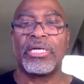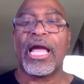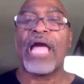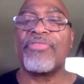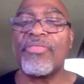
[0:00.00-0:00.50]

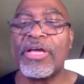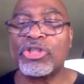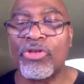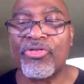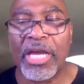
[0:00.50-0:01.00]
And then they
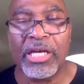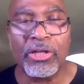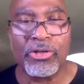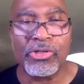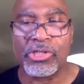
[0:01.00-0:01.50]
took the
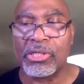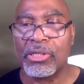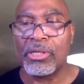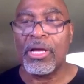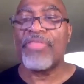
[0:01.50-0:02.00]
healers.
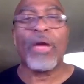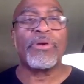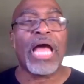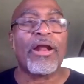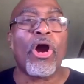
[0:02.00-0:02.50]
They were
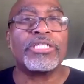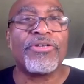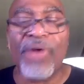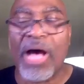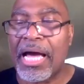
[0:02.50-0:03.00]
not hard to
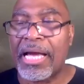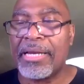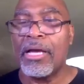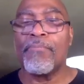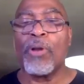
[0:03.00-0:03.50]
find.
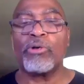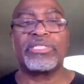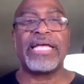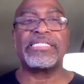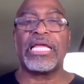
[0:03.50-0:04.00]
Most
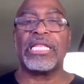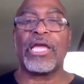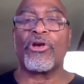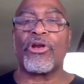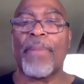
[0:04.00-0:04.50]
days they
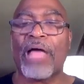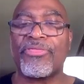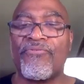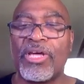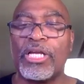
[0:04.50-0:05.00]
lingered about
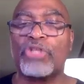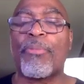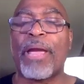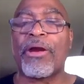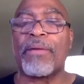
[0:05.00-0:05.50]
the village,
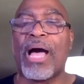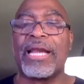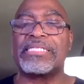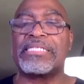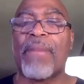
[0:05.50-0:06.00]
repairing
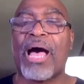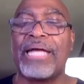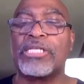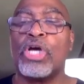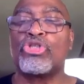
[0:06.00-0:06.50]
bodies and
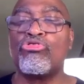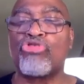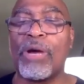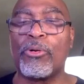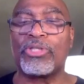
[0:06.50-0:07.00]
minds too
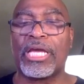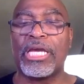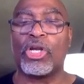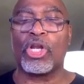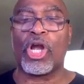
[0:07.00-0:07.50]
troubled to
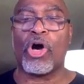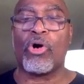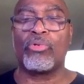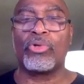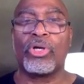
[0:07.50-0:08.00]
heal alone.